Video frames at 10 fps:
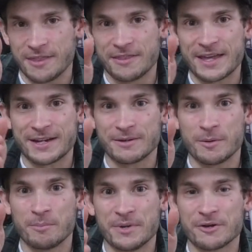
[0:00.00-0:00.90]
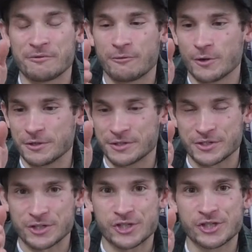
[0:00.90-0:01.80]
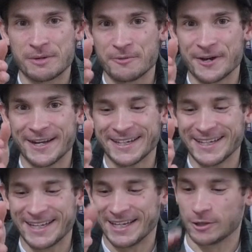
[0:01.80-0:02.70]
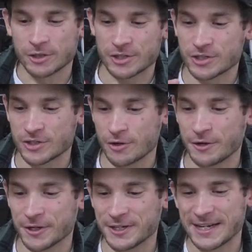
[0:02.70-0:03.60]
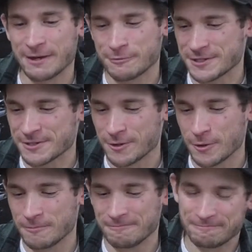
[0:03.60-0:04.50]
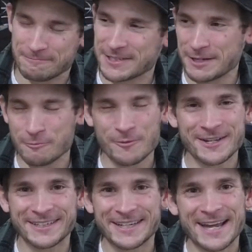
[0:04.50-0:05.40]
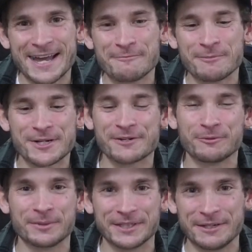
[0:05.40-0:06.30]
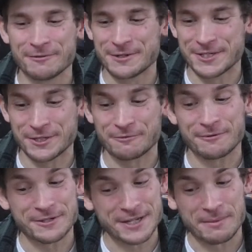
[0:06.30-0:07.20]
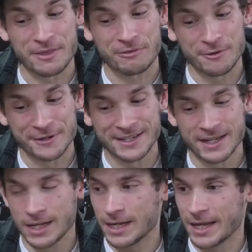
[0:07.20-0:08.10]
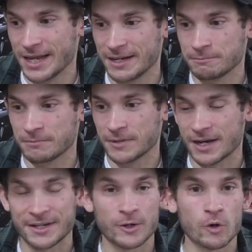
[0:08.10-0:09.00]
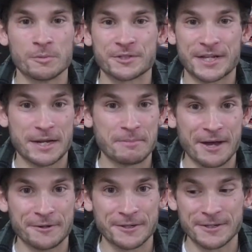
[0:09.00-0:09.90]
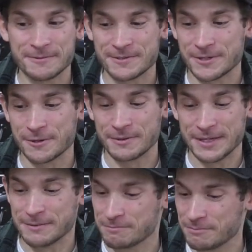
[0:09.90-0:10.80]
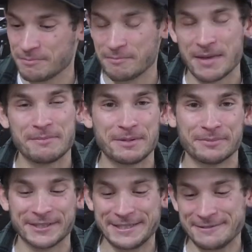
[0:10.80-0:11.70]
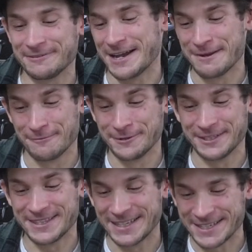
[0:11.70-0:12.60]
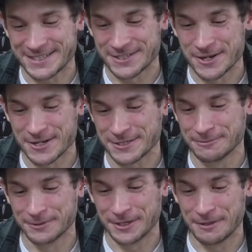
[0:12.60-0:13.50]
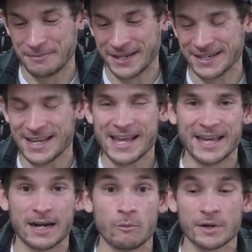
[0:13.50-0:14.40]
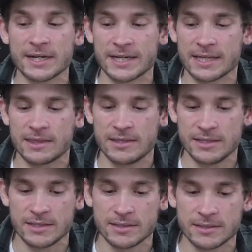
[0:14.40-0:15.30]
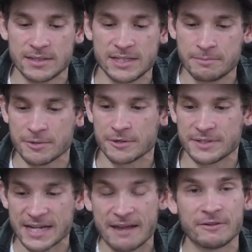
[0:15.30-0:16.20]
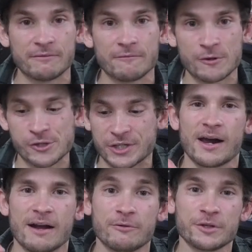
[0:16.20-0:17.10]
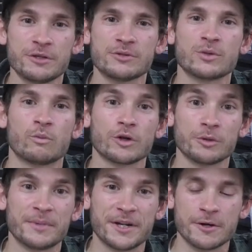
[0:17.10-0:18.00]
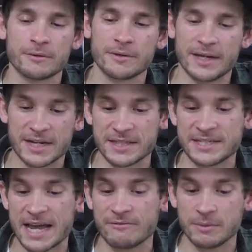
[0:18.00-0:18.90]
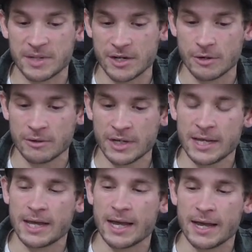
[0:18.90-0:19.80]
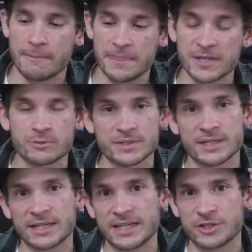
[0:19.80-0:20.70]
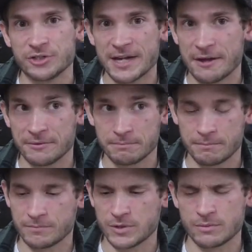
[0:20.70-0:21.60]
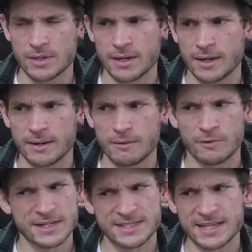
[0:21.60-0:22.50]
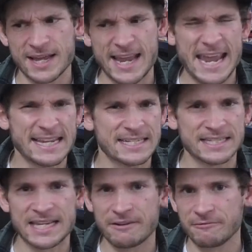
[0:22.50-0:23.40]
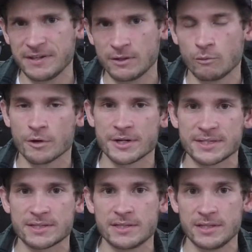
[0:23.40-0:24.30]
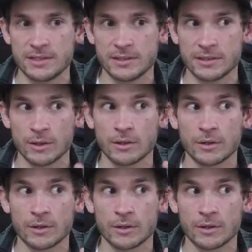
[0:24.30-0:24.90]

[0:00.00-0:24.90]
that mirrored foil is just shimmering. It looks so good, and I was somewhat not much of a believer until the first time I threw it and caught an almost 8-pounder. So it made me believe. I really think it's an awesome looking bait, and I wanted to get the deeper diving version. I've only used the World Minnow and not the diving minnow. This one's gonna get you down, I wanna say 8 to 10 feet, whereas the